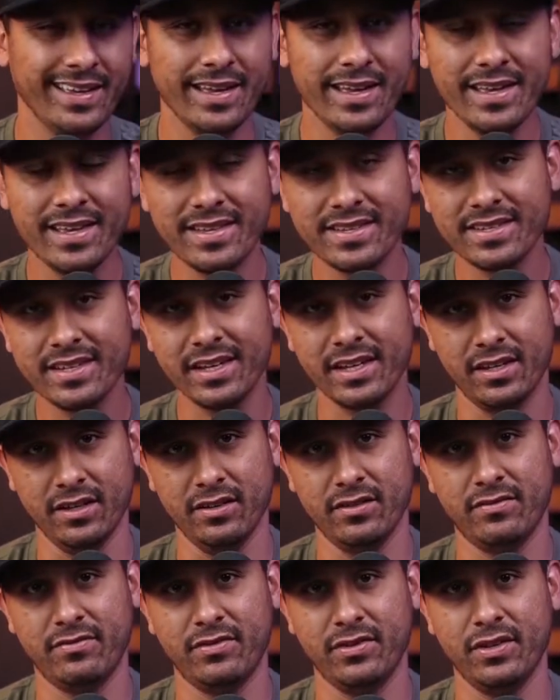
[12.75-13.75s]
Is it
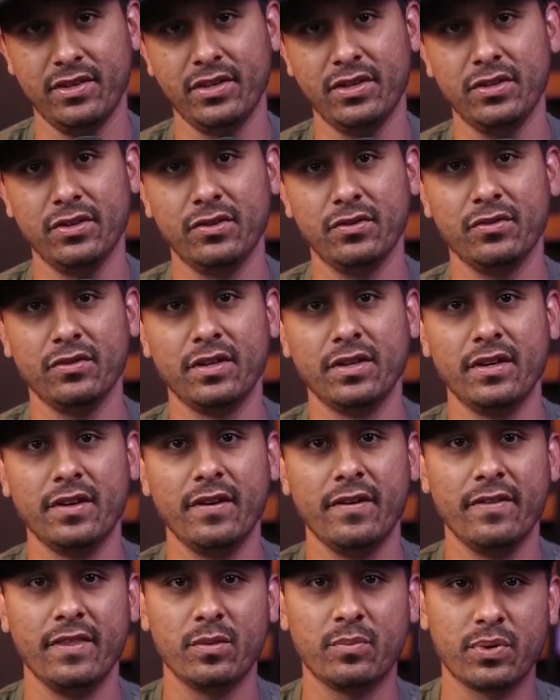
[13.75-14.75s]
good for you?
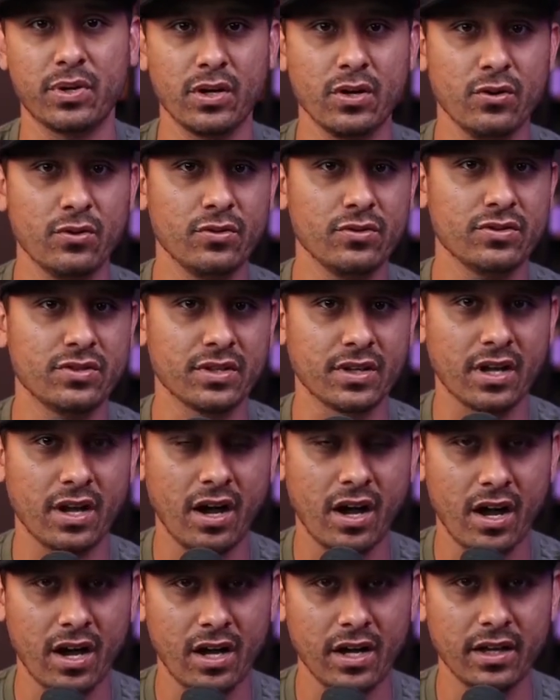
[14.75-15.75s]
The pros, the
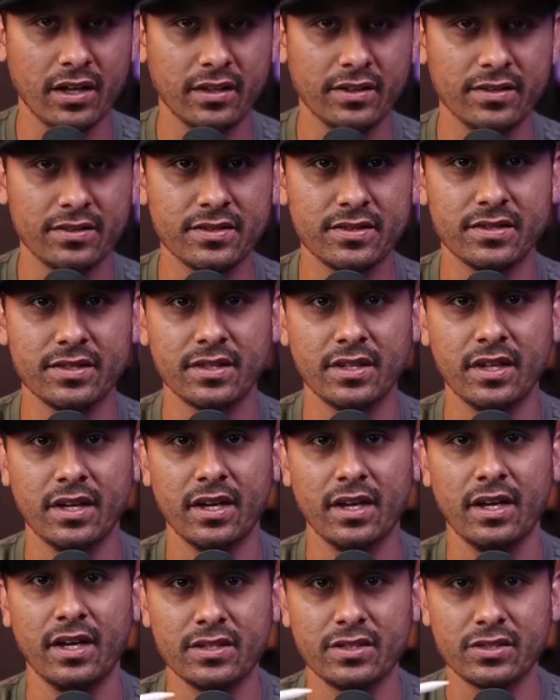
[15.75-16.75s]
cons.
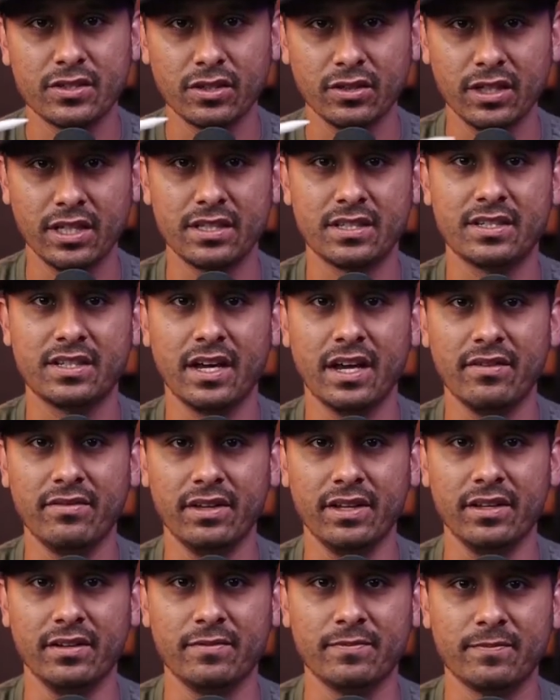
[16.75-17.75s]
So let's dive
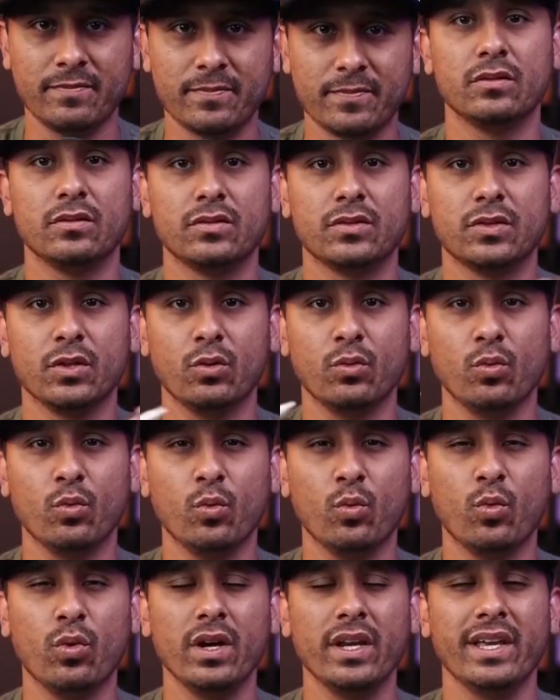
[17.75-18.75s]
in. So
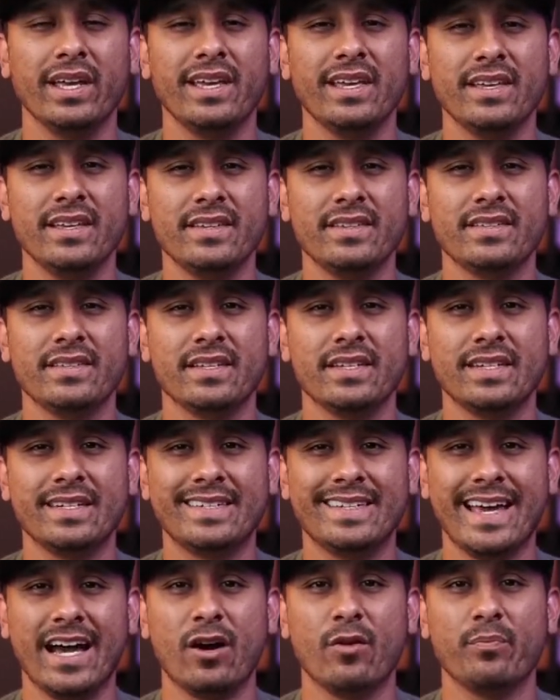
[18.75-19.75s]
what is
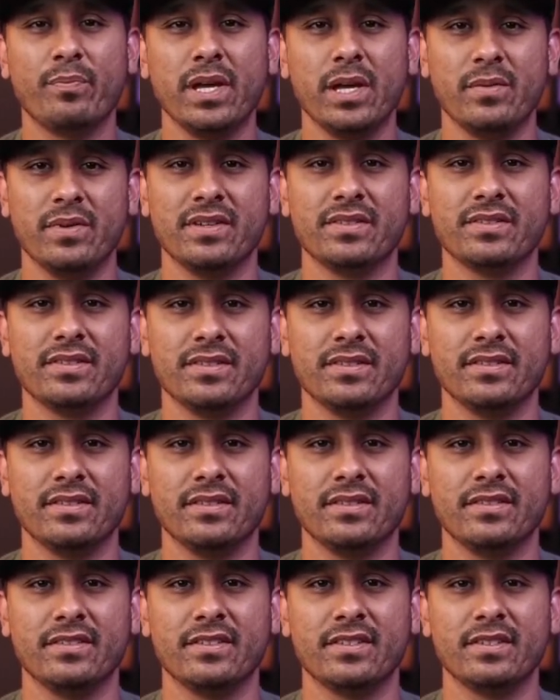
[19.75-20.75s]
down payment
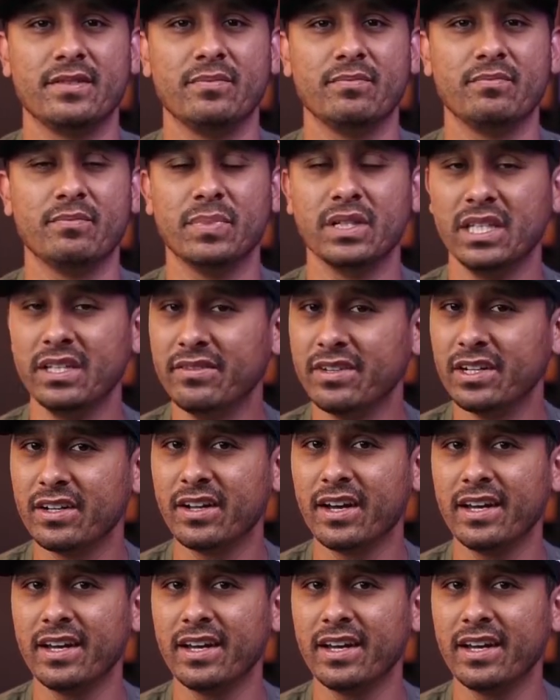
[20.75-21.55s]
assistance? Believe it or